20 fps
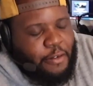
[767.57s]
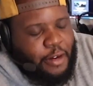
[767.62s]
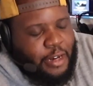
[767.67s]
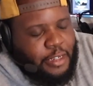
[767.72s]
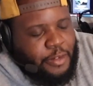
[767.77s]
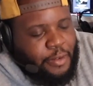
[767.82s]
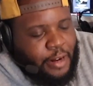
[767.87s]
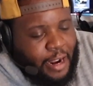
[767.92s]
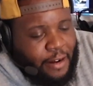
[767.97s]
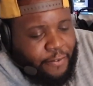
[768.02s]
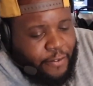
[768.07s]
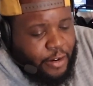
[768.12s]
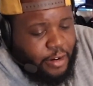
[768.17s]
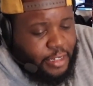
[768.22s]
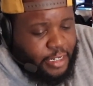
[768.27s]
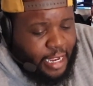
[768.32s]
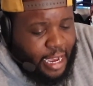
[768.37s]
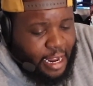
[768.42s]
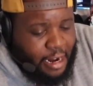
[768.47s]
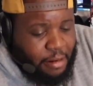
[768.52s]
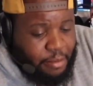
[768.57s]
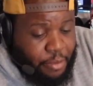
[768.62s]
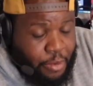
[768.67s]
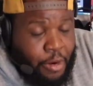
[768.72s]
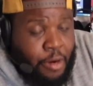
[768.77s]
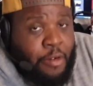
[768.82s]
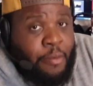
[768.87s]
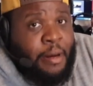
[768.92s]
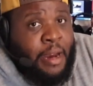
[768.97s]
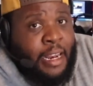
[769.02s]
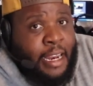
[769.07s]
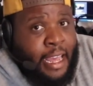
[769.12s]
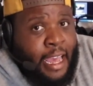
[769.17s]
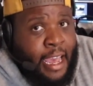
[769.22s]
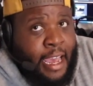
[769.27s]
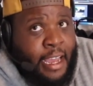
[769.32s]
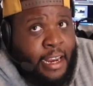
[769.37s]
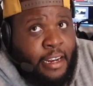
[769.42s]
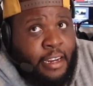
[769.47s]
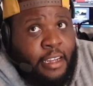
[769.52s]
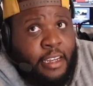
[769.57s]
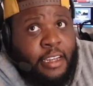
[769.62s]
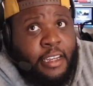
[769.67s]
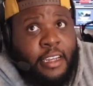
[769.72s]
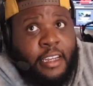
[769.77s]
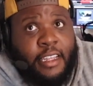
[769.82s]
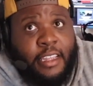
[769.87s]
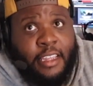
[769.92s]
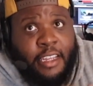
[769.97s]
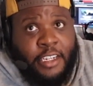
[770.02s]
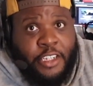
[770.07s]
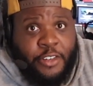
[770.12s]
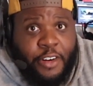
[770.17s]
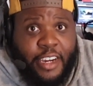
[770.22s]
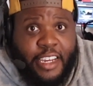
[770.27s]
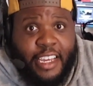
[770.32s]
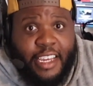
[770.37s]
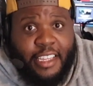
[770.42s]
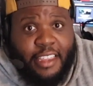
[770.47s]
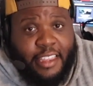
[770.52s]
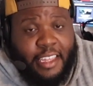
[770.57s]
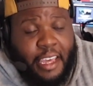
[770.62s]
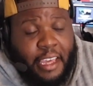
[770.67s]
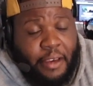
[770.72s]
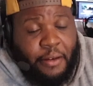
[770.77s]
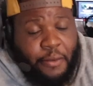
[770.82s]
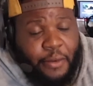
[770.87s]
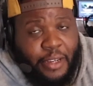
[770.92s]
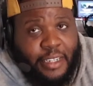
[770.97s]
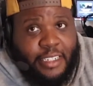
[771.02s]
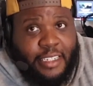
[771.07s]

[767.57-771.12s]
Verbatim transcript: was when I first got on board with my dad, the trucking thing was